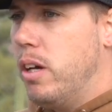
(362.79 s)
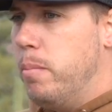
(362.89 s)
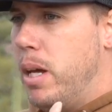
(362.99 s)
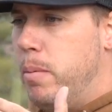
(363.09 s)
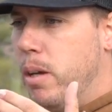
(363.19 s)
and
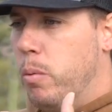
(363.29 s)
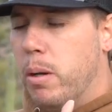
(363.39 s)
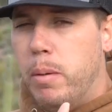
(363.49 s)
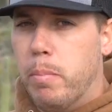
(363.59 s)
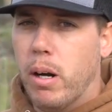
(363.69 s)
maybe it
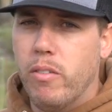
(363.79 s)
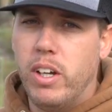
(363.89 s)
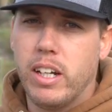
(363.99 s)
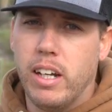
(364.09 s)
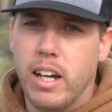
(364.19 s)
wouldn't be
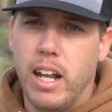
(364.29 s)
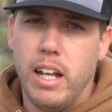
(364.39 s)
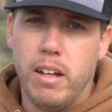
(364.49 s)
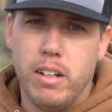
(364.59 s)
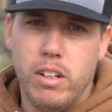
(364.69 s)
perfect and kind
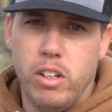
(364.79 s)
of,